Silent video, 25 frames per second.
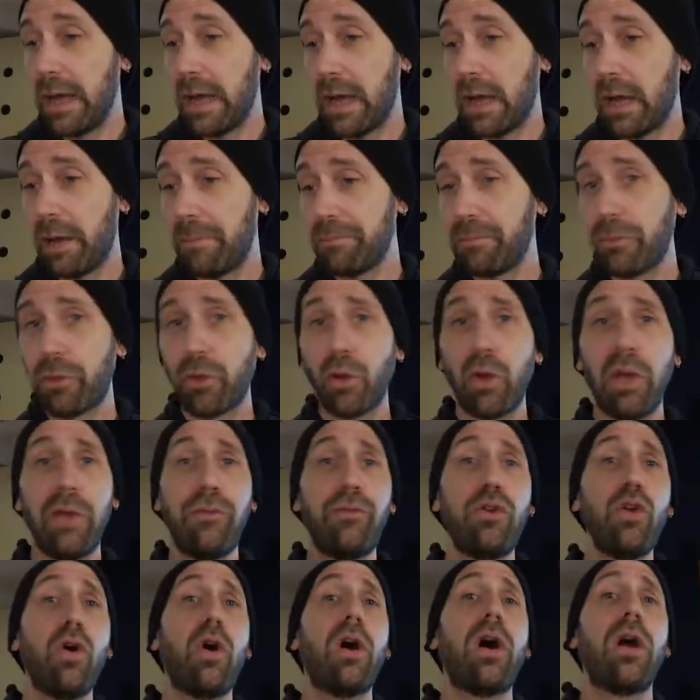So
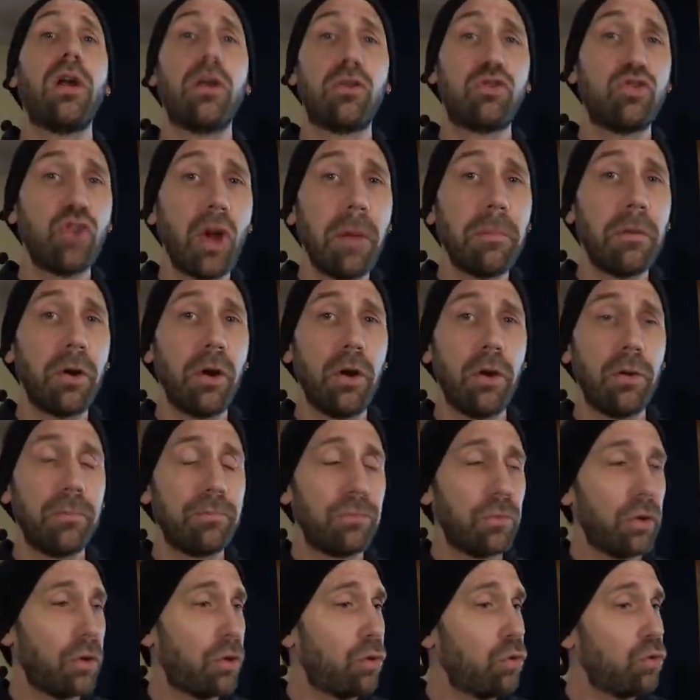if you are a drummer
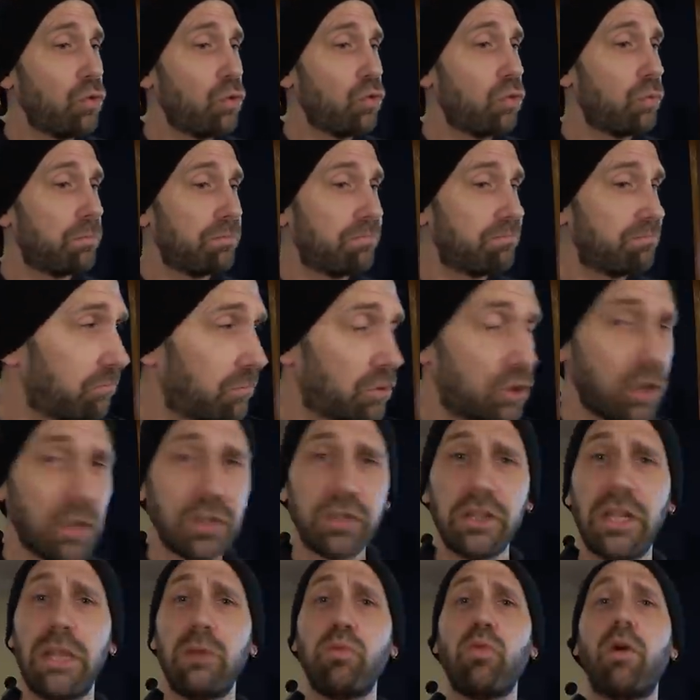who
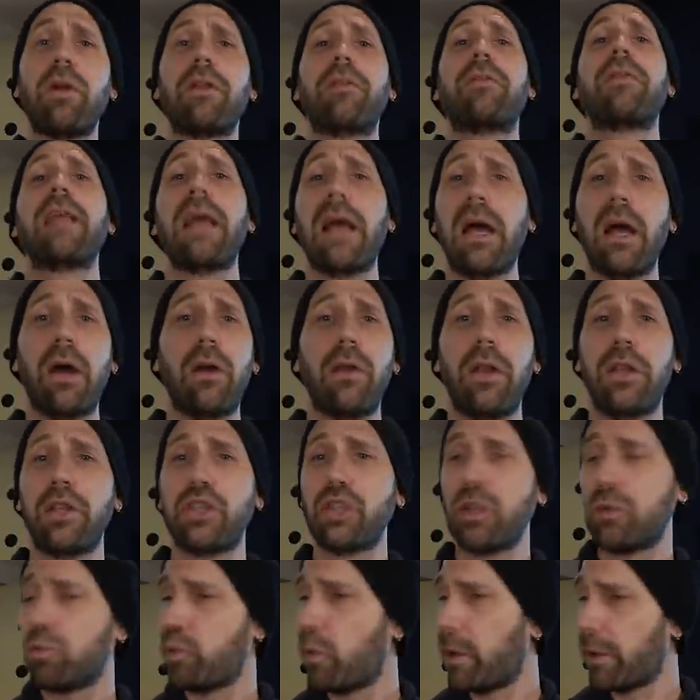just need one sound and
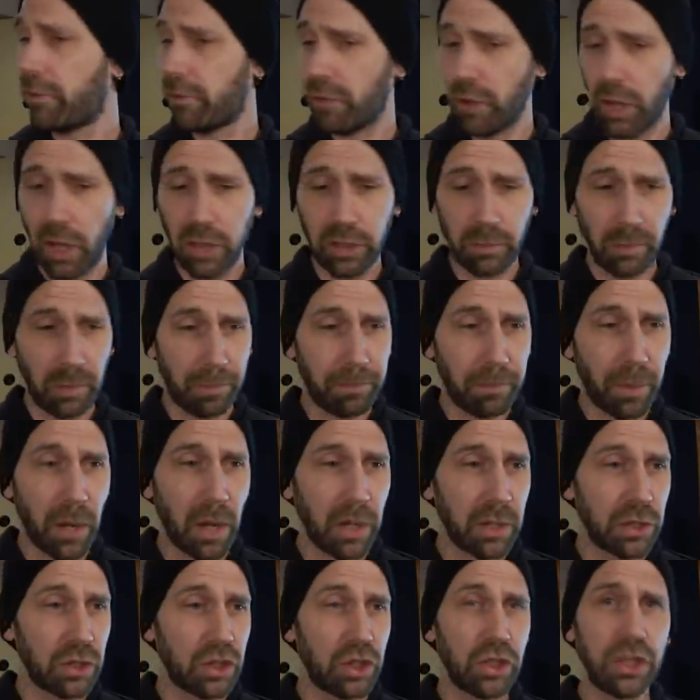just wants the ultimate
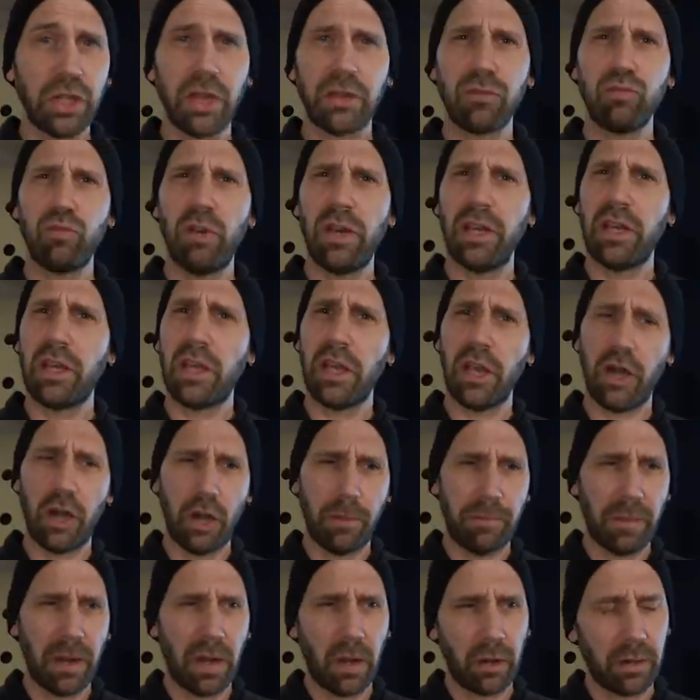punch and doesn't really care
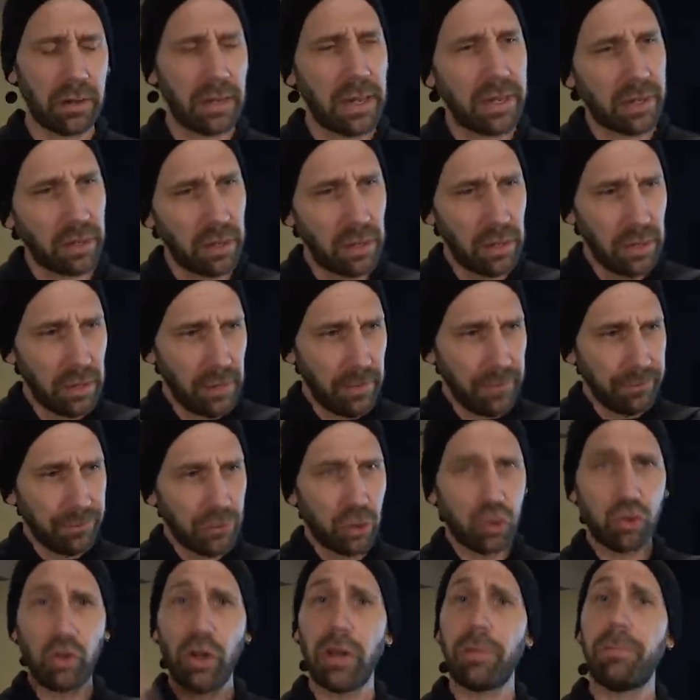about like
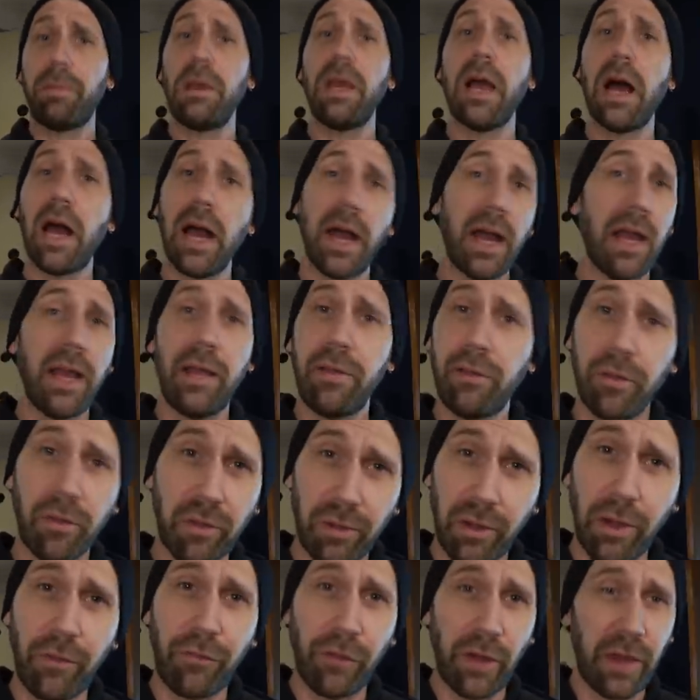crispy highs and
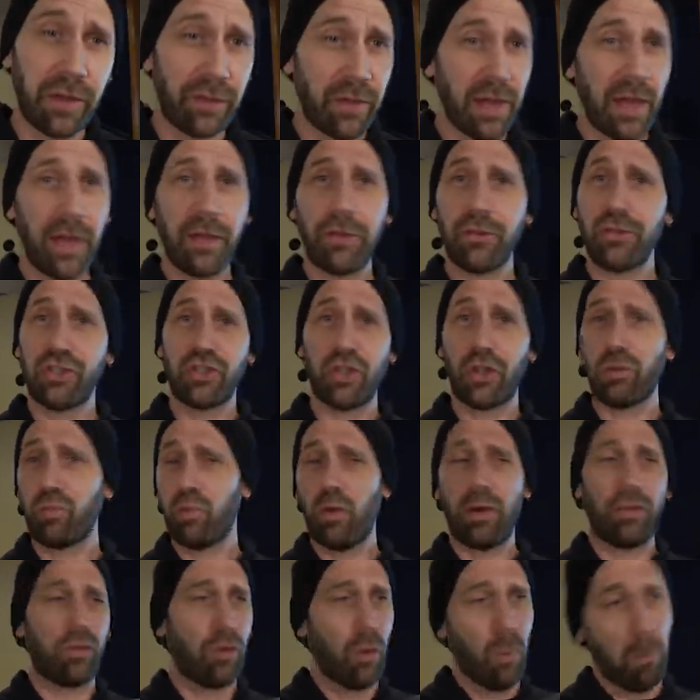stuff like that, just
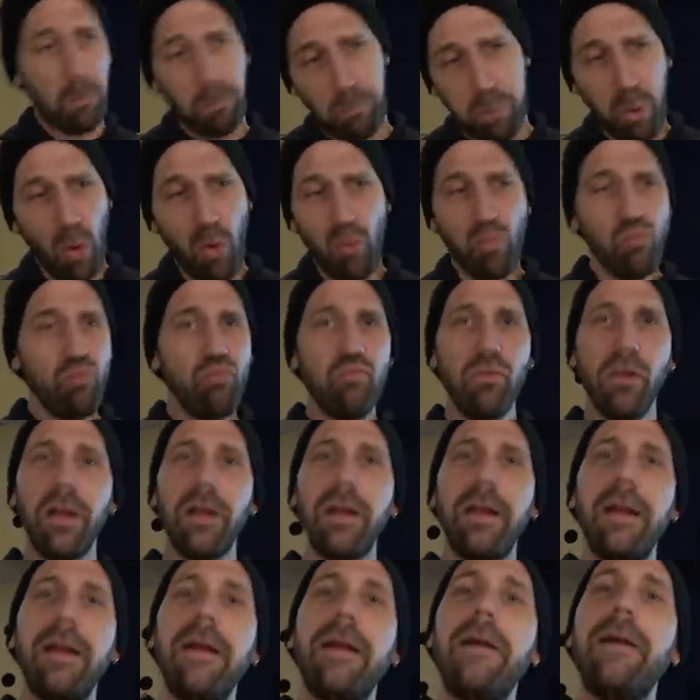wants to boom,
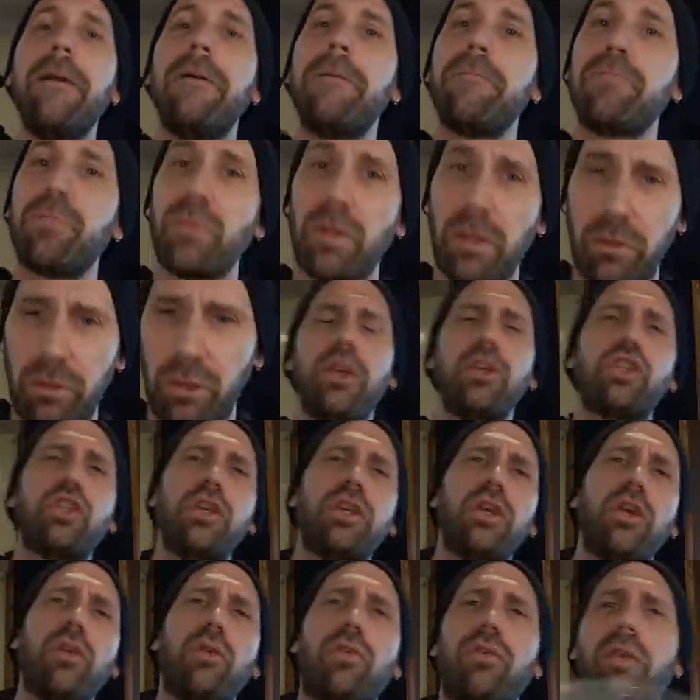you
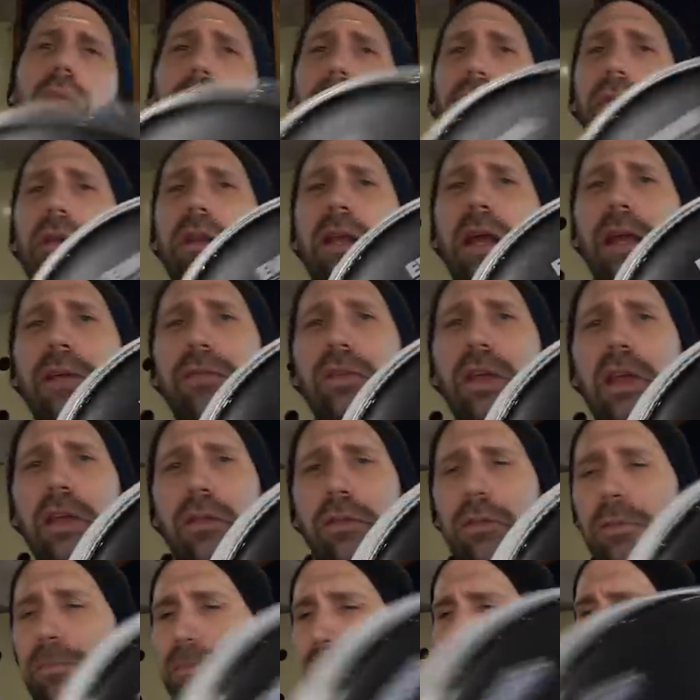should use something like
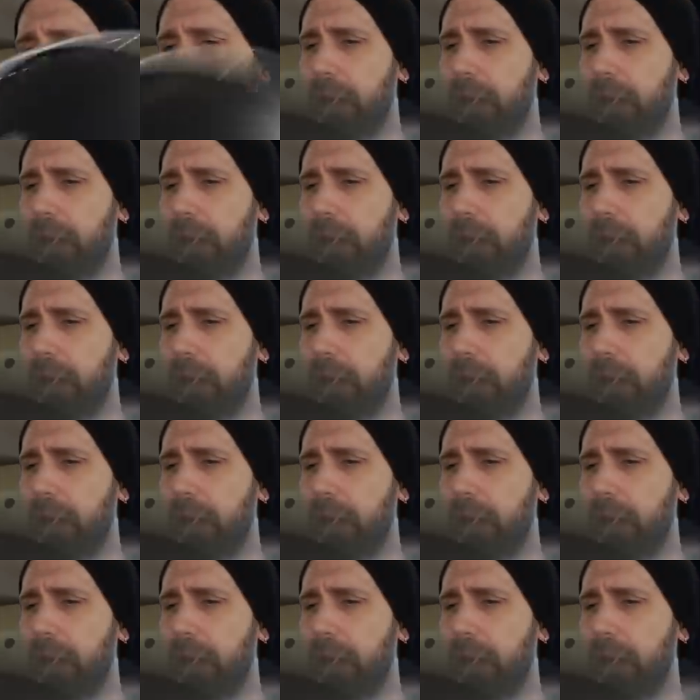this.